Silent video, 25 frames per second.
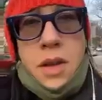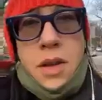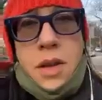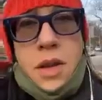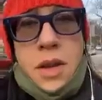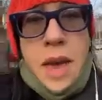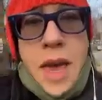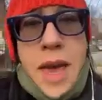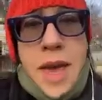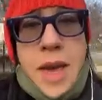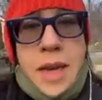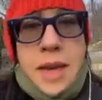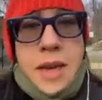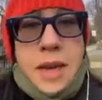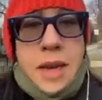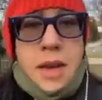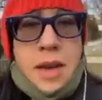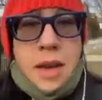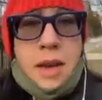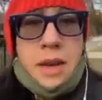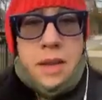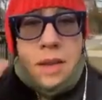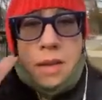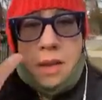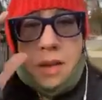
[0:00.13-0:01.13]
This is
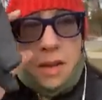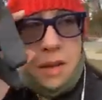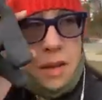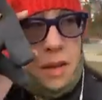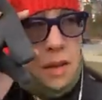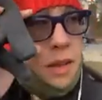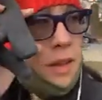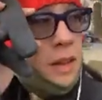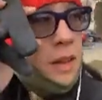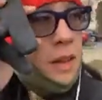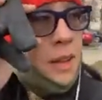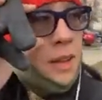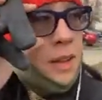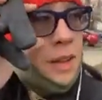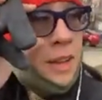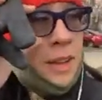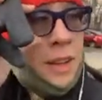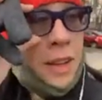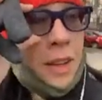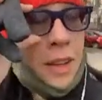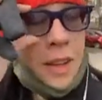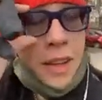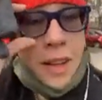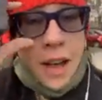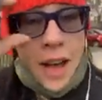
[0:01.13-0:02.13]
Amanda. I'm doing a
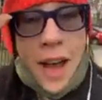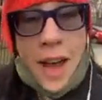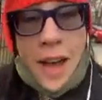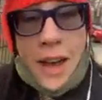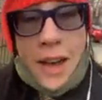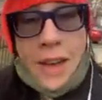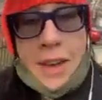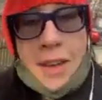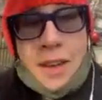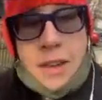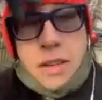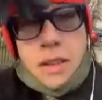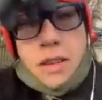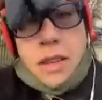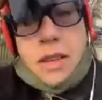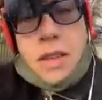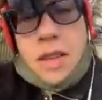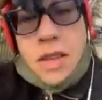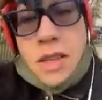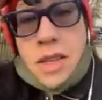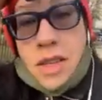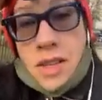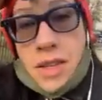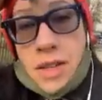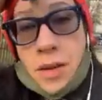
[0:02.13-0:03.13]
little experiment our
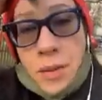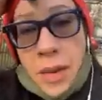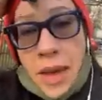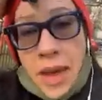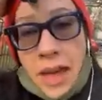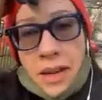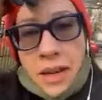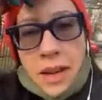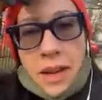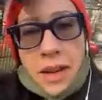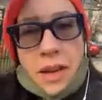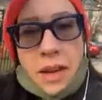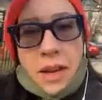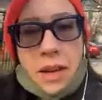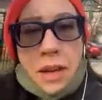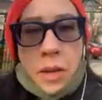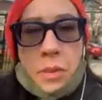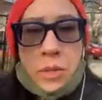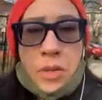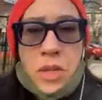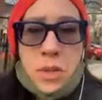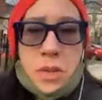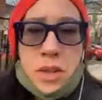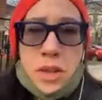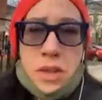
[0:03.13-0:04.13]
team was talking
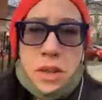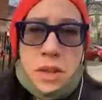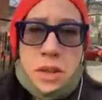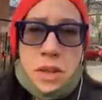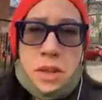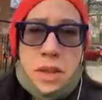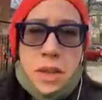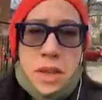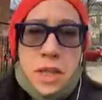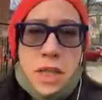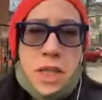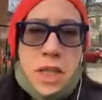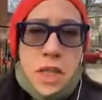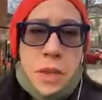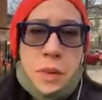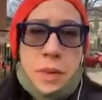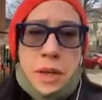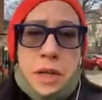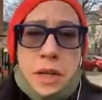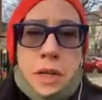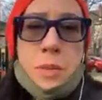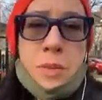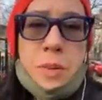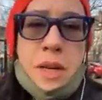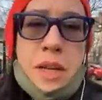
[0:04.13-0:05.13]
about.
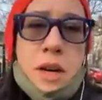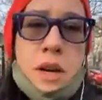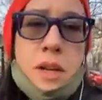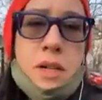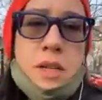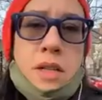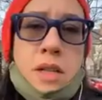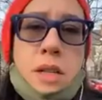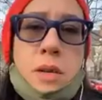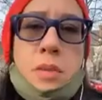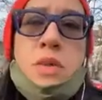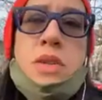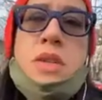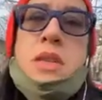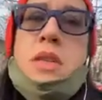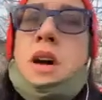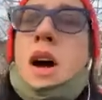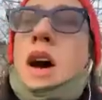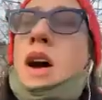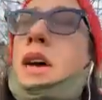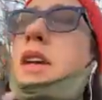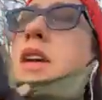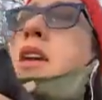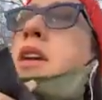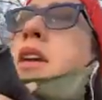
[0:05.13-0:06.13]
Just doing some
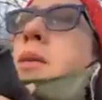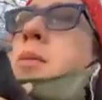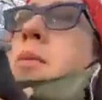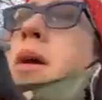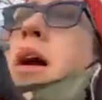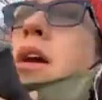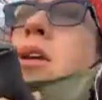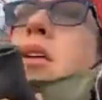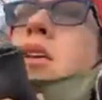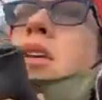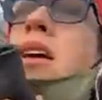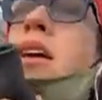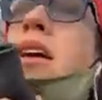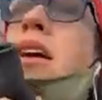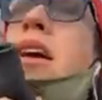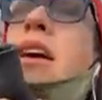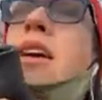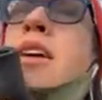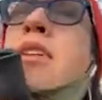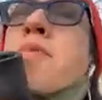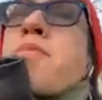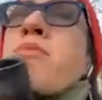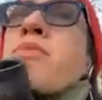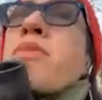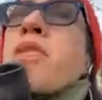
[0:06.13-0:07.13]
informal
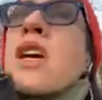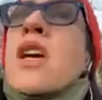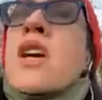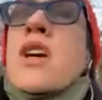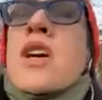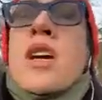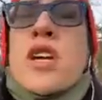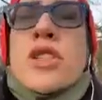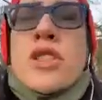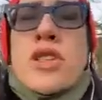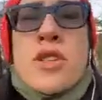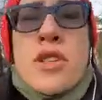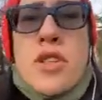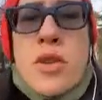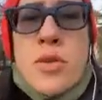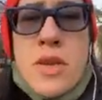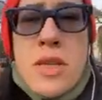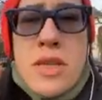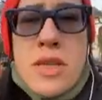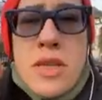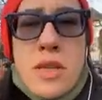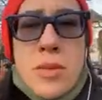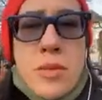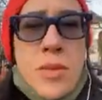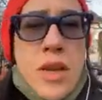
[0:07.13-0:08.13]
Facebook
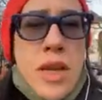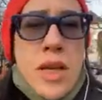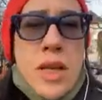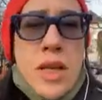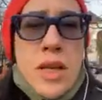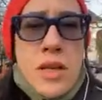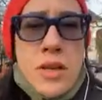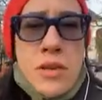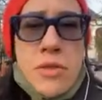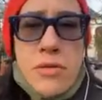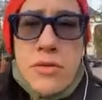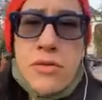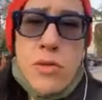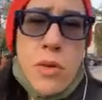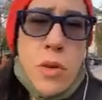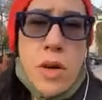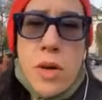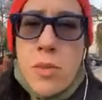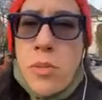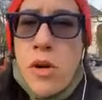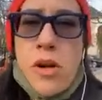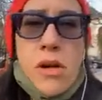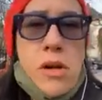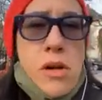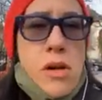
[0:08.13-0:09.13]
lives. No,
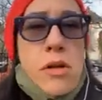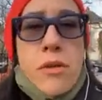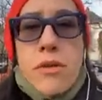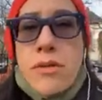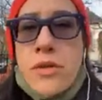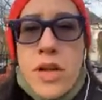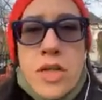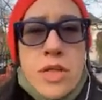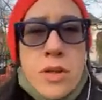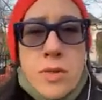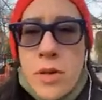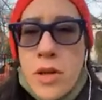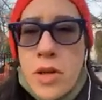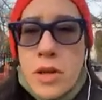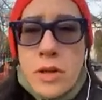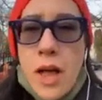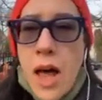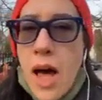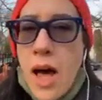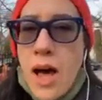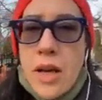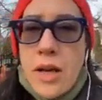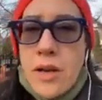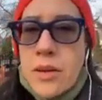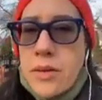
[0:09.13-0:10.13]
it's not like we've done
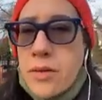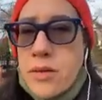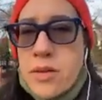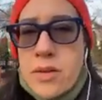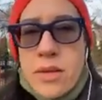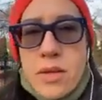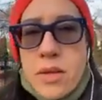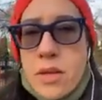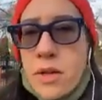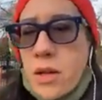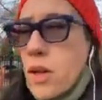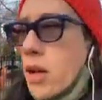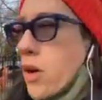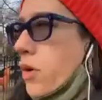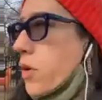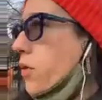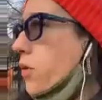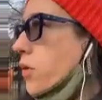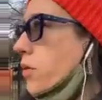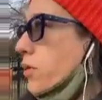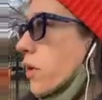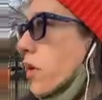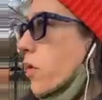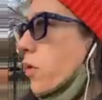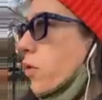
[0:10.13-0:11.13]
in-depth research, but
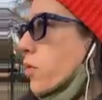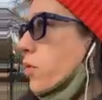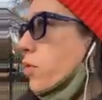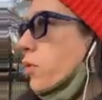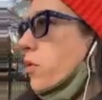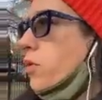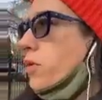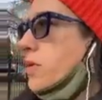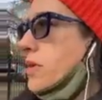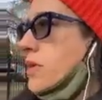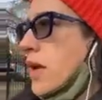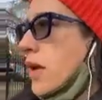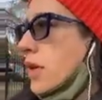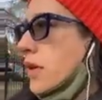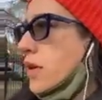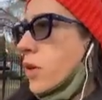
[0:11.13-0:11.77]
we all kind of